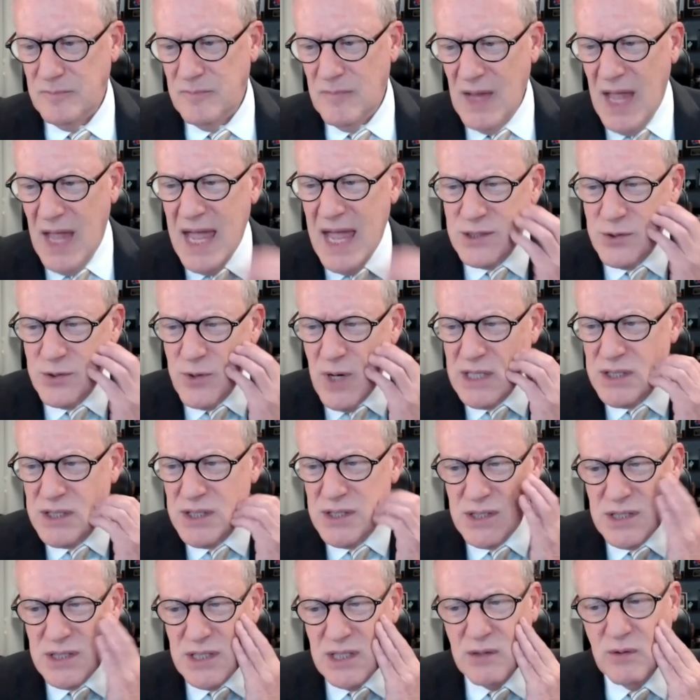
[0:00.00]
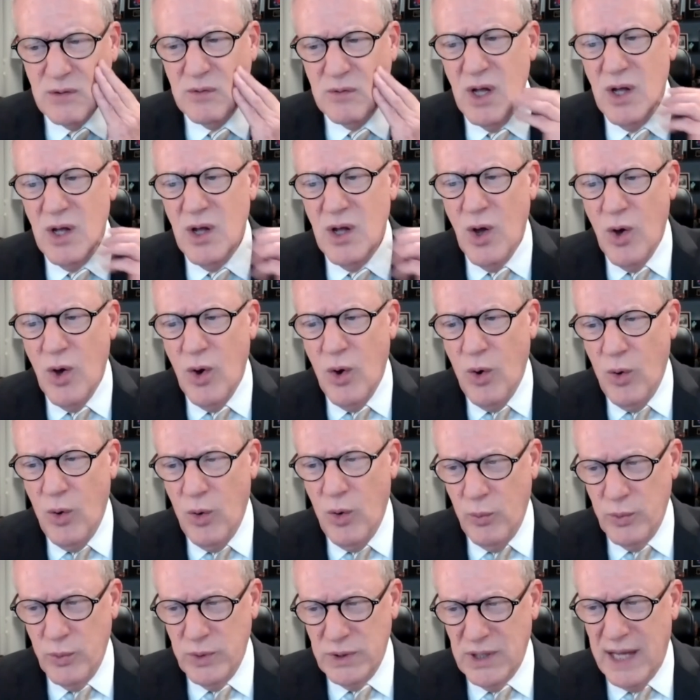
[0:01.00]
addresses it.
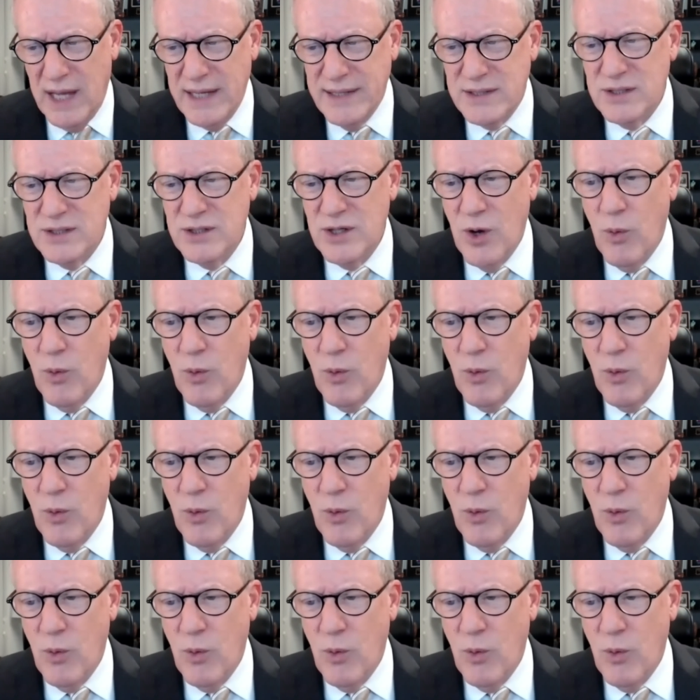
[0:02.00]
I'd like to know,